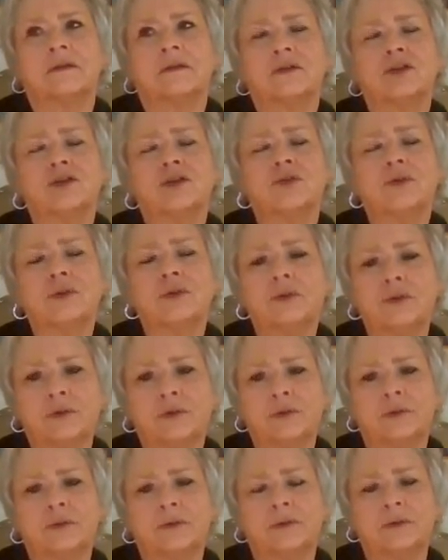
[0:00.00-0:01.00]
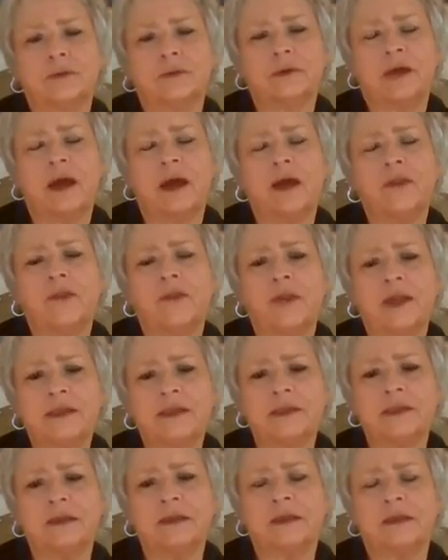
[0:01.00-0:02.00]
true,
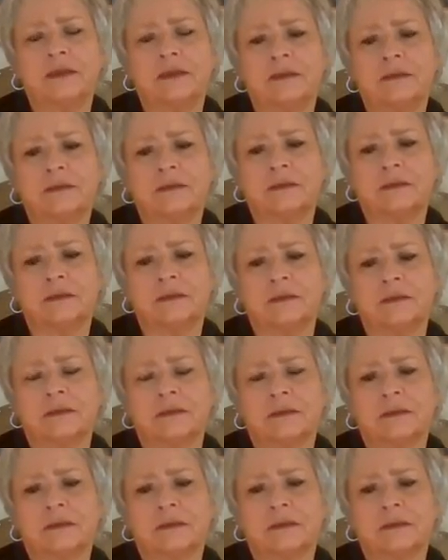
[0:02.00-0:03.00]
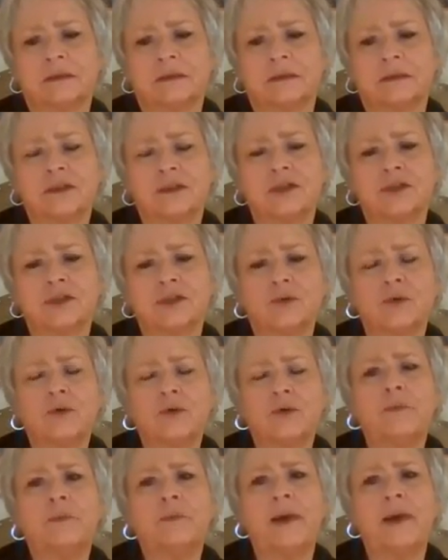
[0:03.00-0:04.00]
authentic,
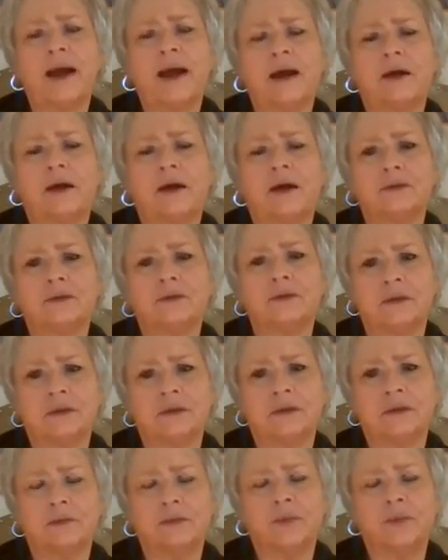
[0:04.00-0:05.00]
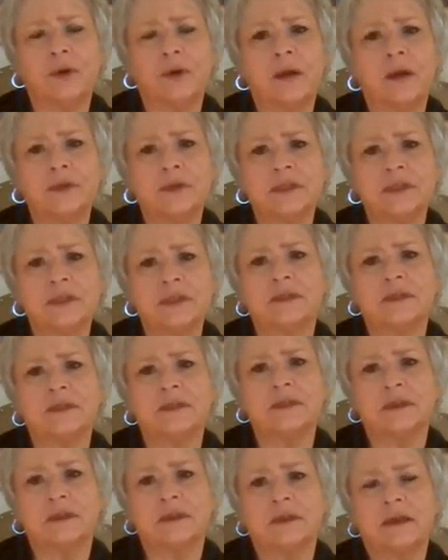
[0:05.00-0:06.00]
soul bound
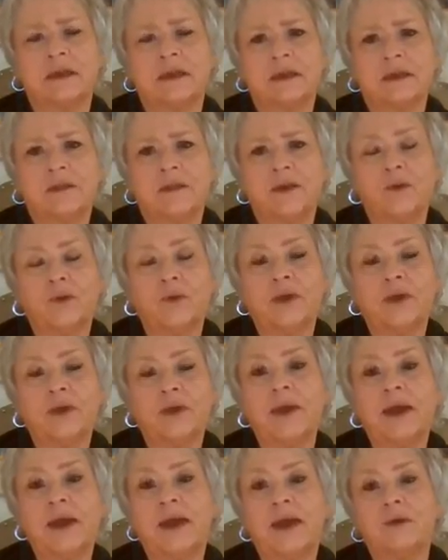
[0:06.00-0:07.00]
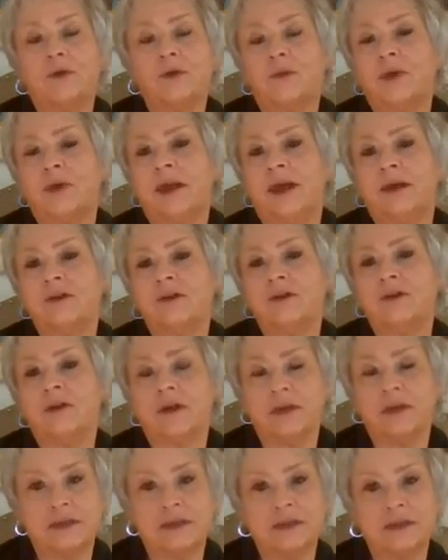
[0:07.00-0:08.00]
promises that we made when we entered
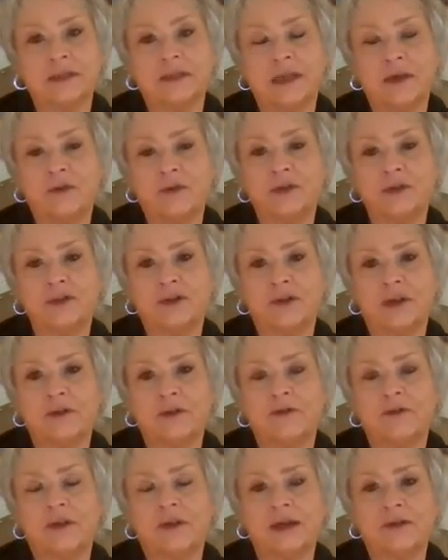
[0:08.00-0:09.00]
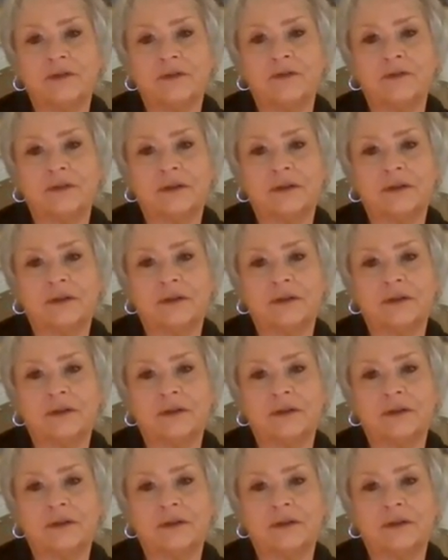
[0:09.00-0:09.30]
onto this sacred journey of life,